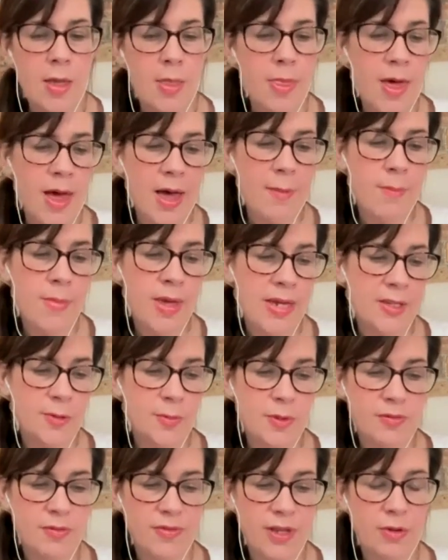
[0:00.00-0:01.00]
That makes
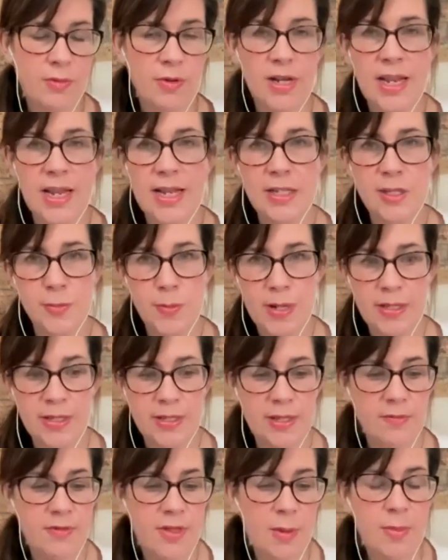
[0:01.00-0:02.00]
me feel really
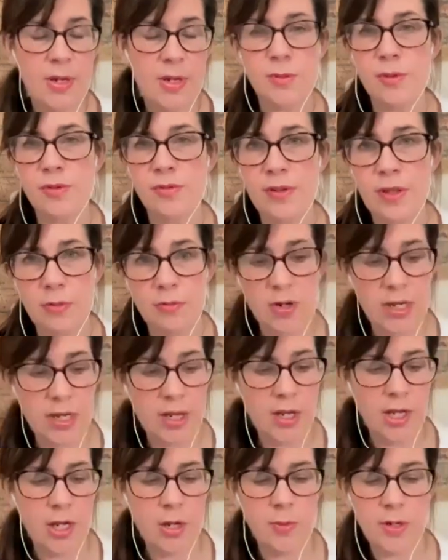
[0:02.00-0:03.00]
expansive. That makes me feel really
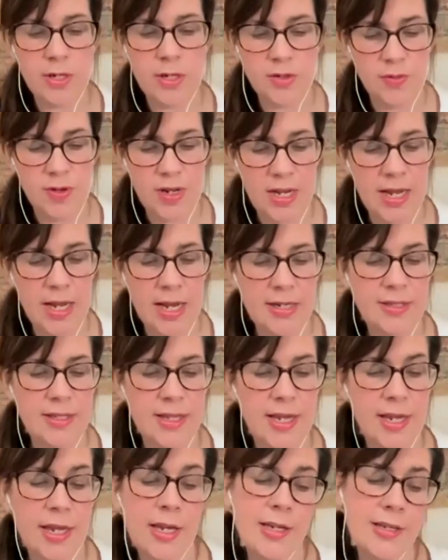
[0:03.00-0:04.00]
curious, really
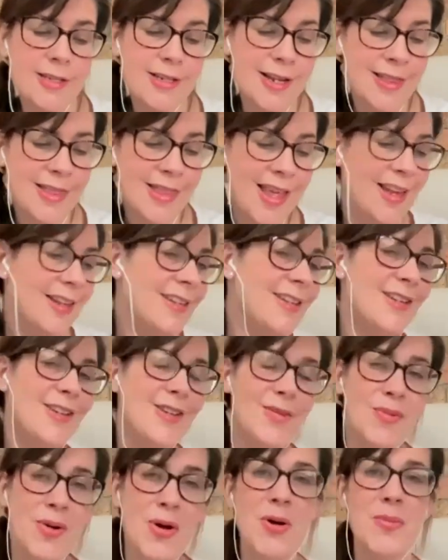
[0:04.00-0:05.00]
excited. And then
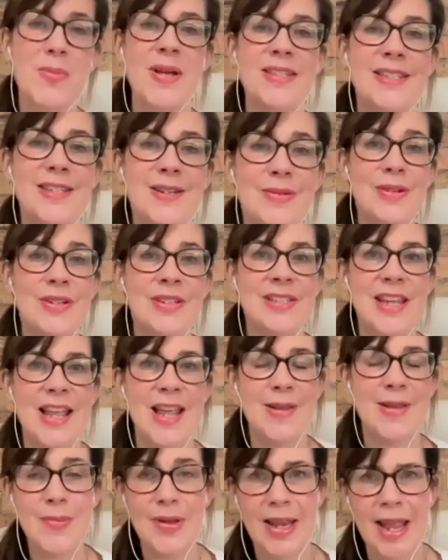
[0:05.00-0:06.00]
you'll walk past one
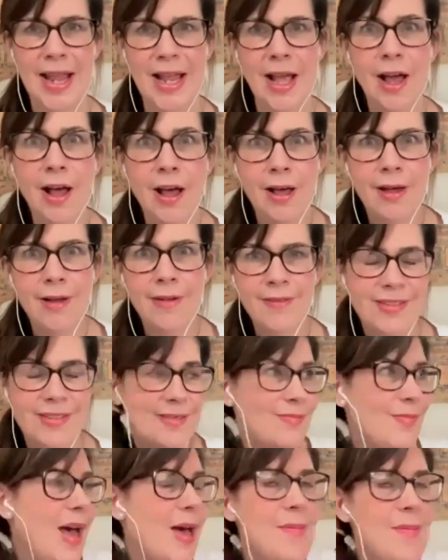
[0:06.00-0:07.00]
day and be like, hey,
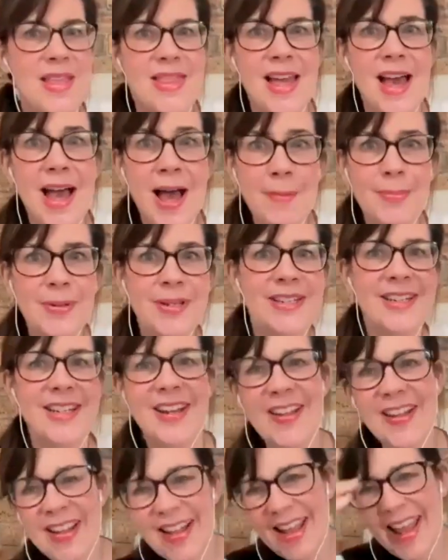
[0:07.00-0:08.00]
I made that happen.
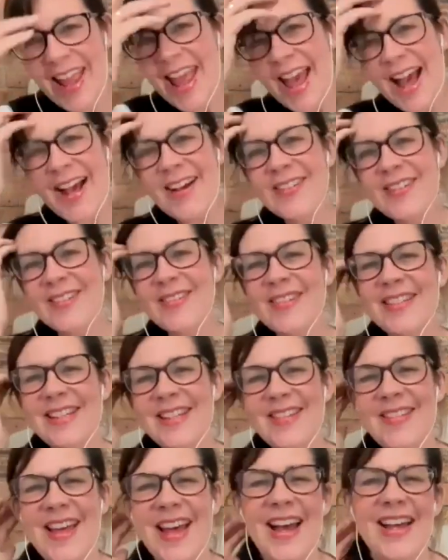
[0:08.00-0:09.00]
How did we
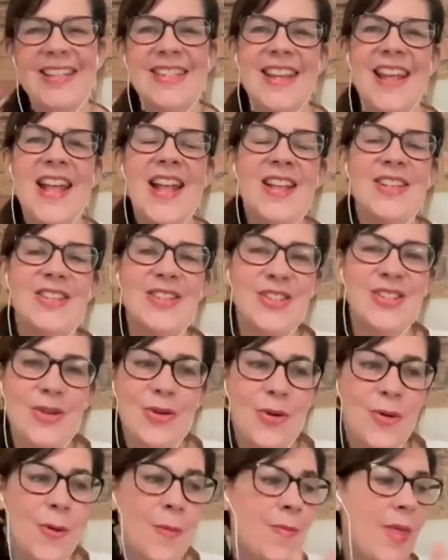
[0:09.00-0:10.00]
do that?
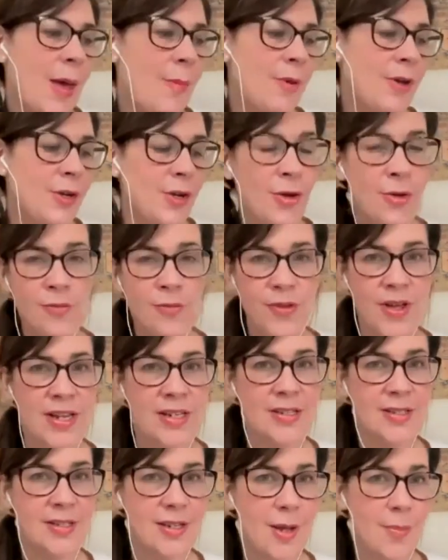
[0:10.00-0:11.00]
So I'm going to go and
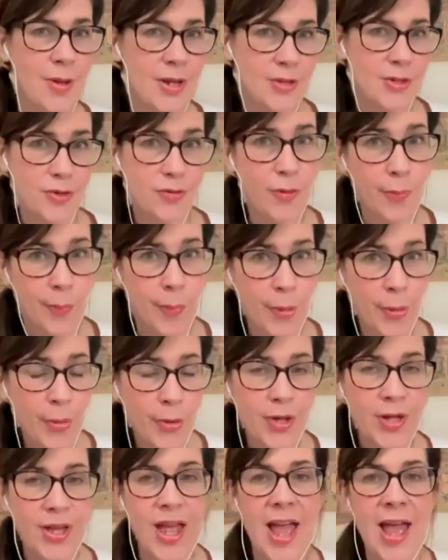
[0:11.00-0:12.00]
find a picture of a
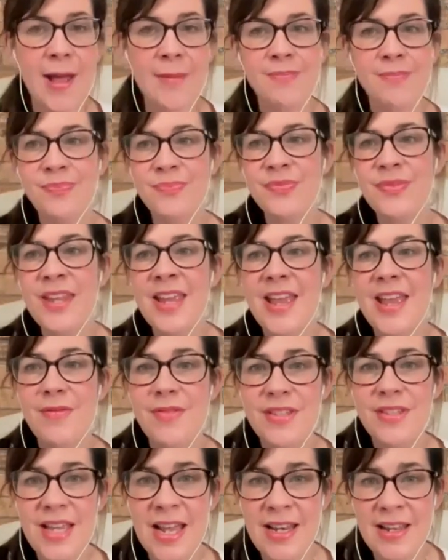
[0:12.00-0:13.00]
book. If
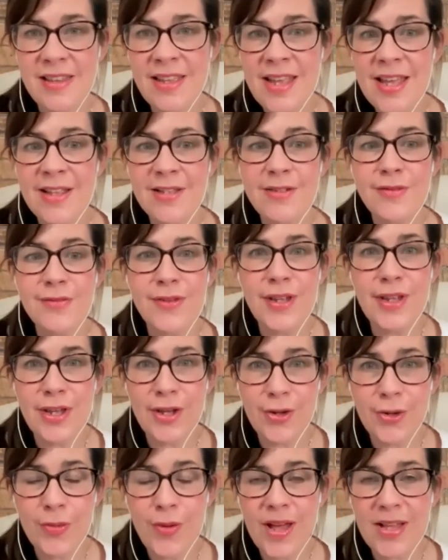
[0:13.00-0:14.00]
there's anything else for
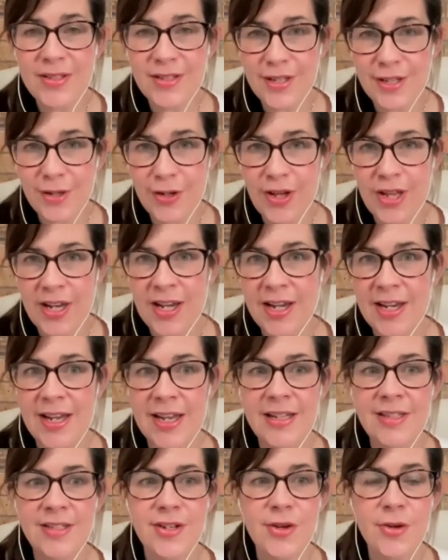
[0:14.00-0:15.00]
you as you're looking at
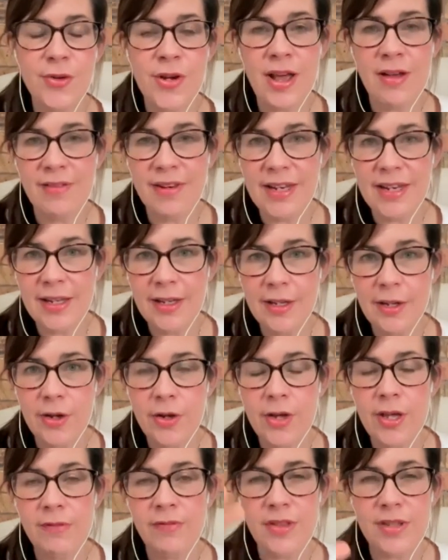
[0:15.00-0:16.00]
it, go and have a little
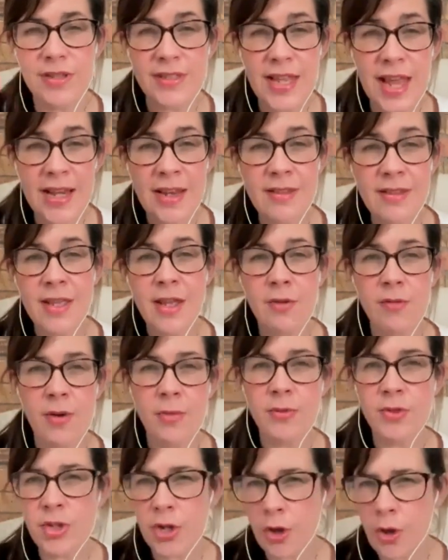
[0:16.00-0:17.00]
look. If there's anything
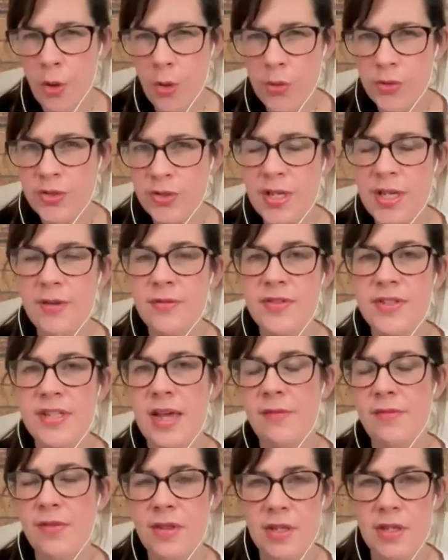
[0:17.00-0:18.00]
around your goals that you've
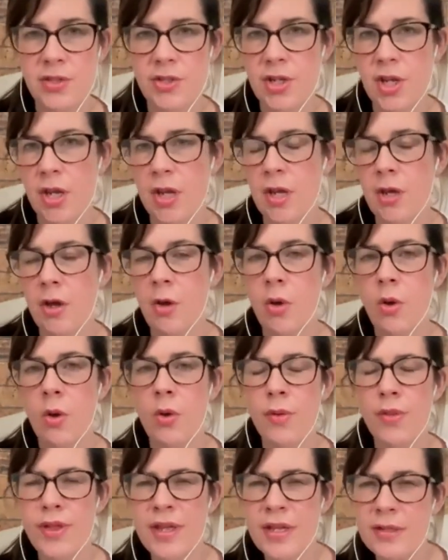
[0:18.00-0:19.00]
set for this year
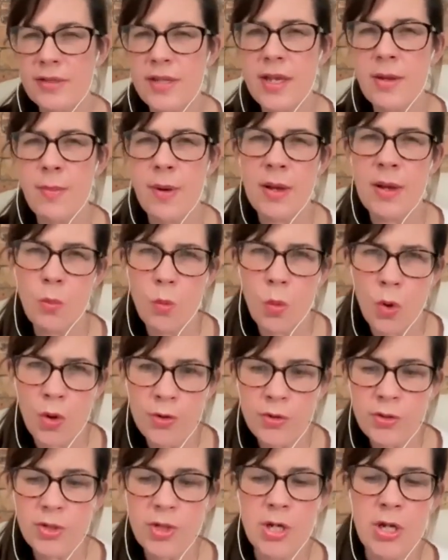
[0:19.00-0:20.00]
or things that you might
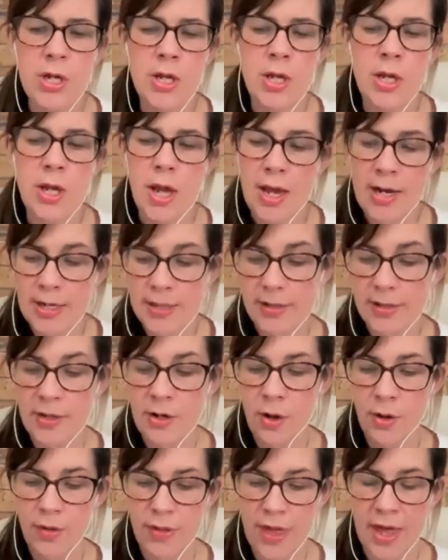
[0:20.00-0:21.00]
want and it's
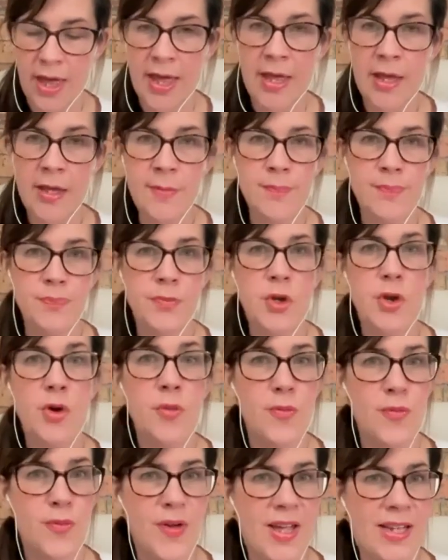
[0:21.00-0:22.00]
not there,
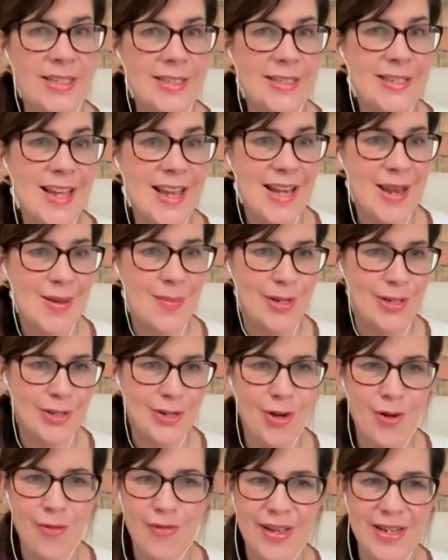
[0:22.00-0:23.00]
go and find an image
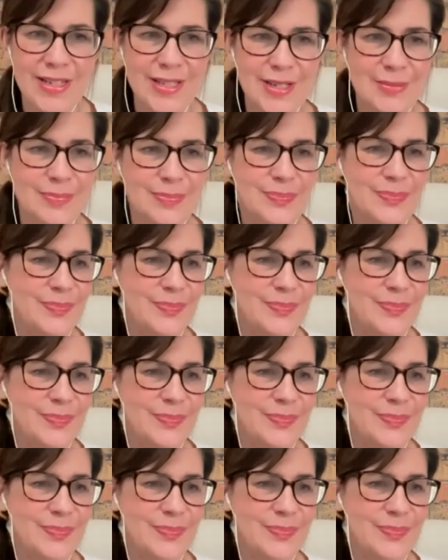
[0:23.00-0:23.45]
of it.